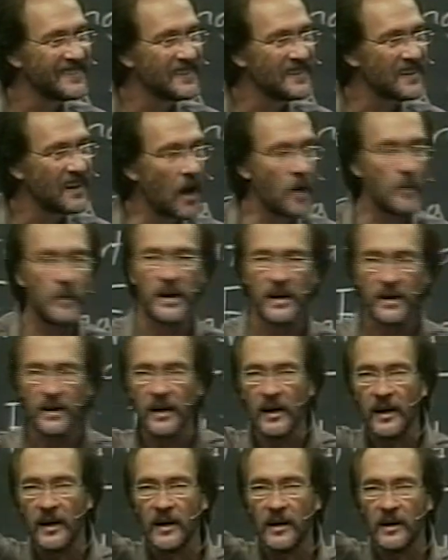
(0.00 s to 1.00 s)
I mean,
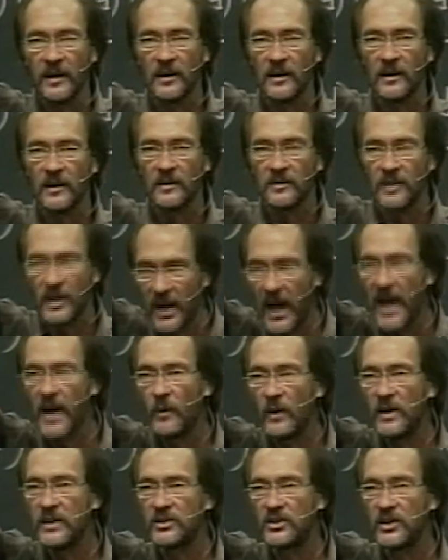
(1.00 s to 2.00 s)
the day
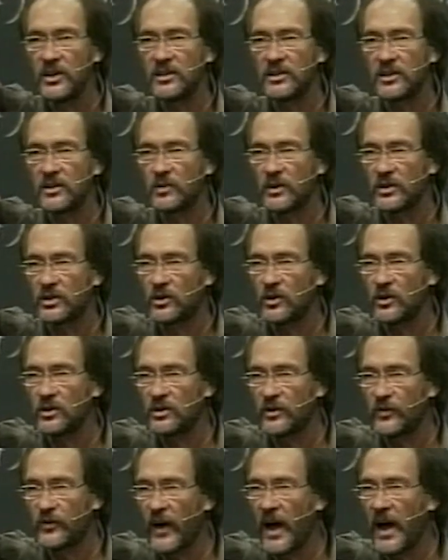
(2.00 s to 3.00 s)
when Jesus was
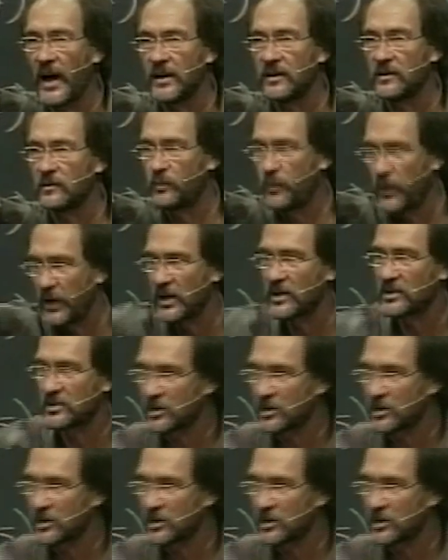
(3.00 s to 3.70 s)
crucified, Peter still